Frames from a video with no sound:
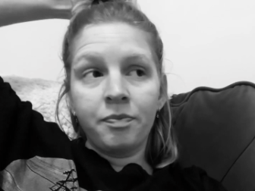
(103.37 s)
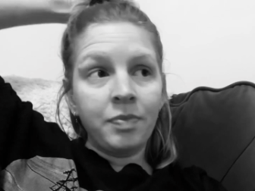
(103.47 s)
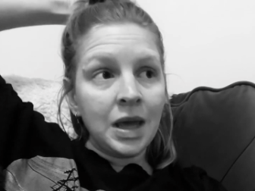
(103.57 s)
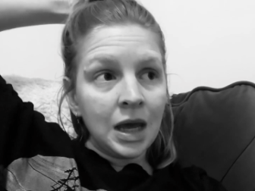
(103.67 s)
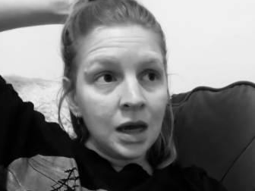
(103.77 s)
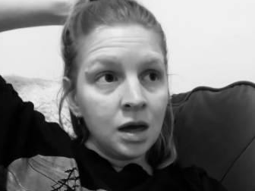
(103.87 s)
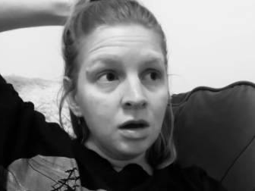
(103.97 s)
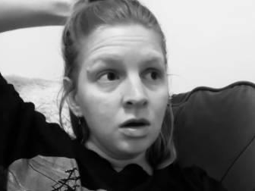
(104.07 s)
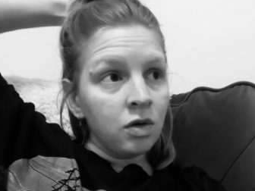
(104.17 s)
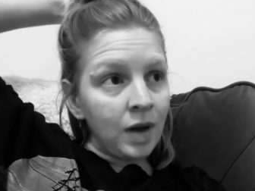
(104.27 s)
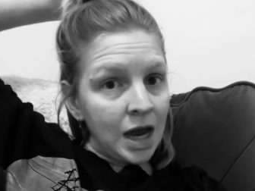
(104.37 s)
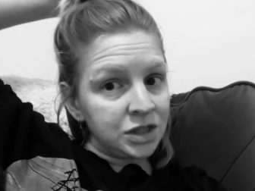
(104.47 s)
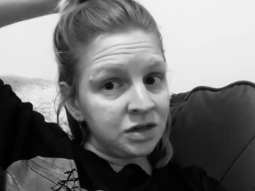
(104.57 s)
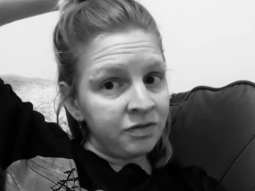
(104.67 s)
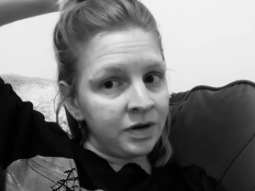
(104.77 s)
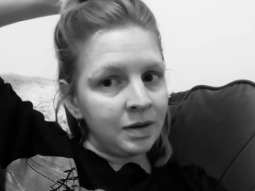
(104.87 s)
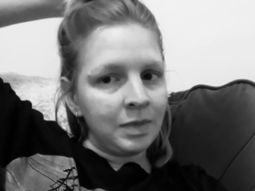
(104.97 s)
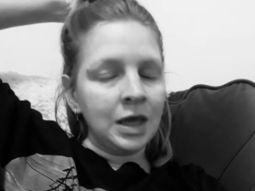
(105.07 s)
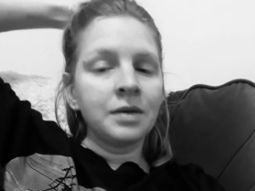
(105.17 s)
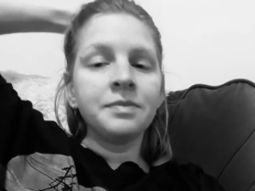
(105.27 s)
big crash in front of
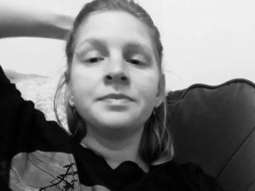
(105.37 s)
me